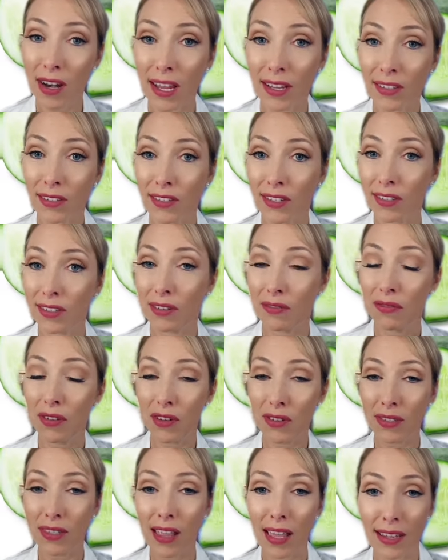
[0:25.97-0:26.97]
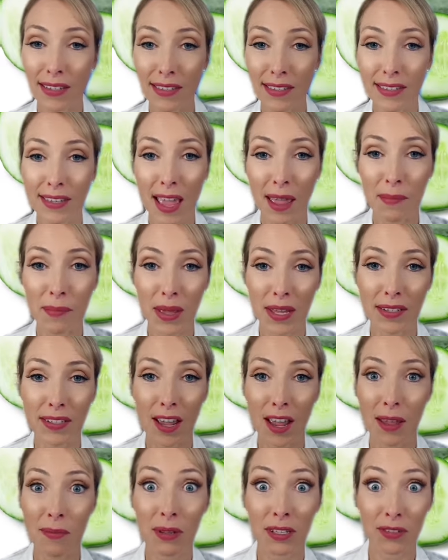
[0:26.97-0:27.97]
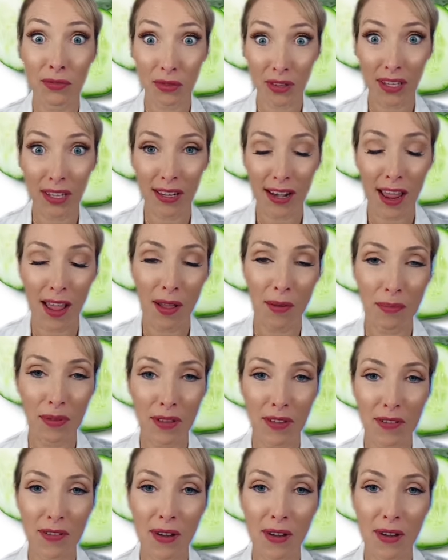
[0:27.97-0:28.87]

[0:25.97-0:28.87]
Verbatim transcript: So just a few slices at bedtime, it's really going to help you.